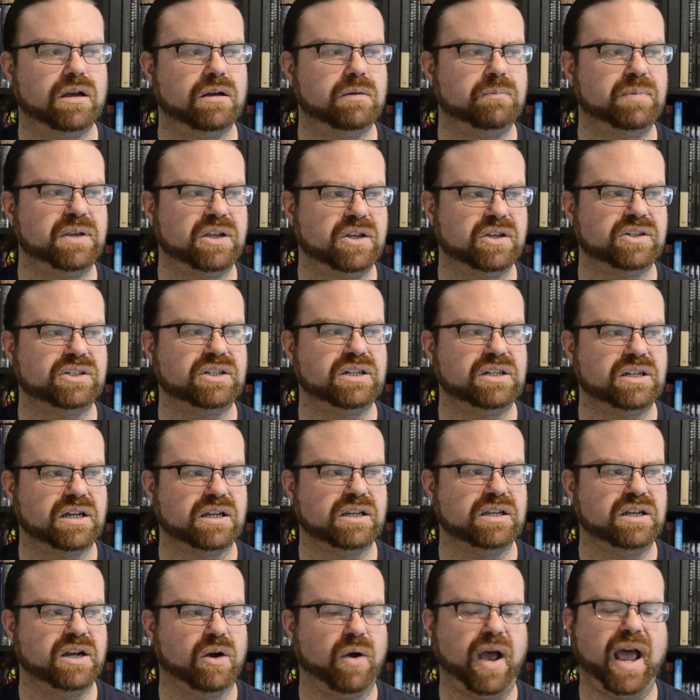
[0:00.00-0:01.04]
because he
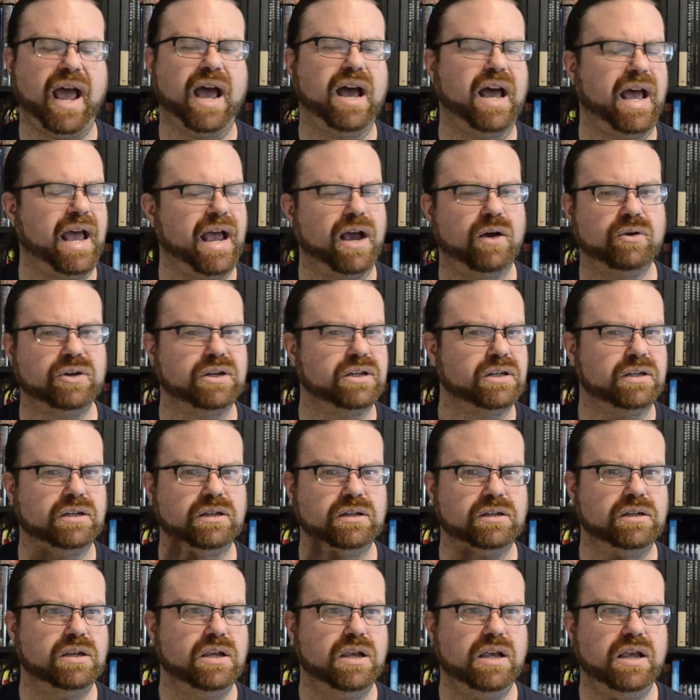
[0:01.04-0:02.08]
does, you know, how
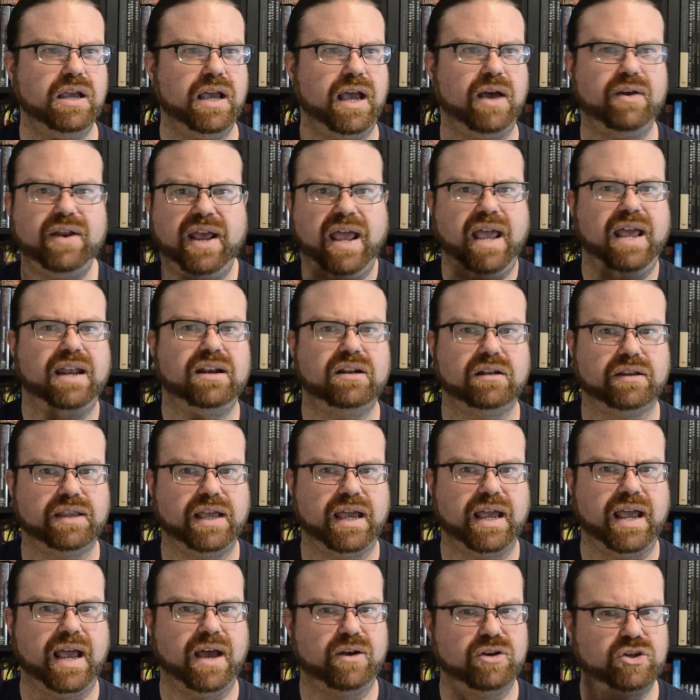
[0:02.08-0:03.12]
to handle
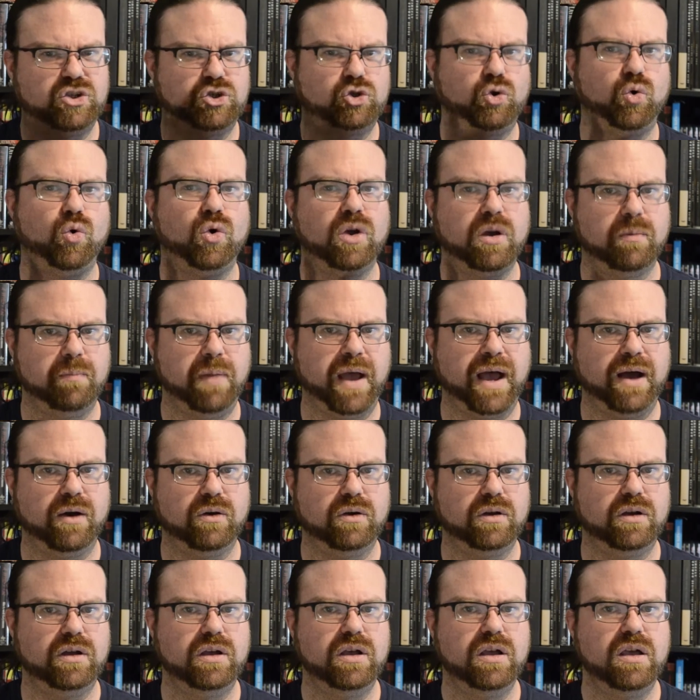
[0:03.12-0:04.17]
that, how to talk about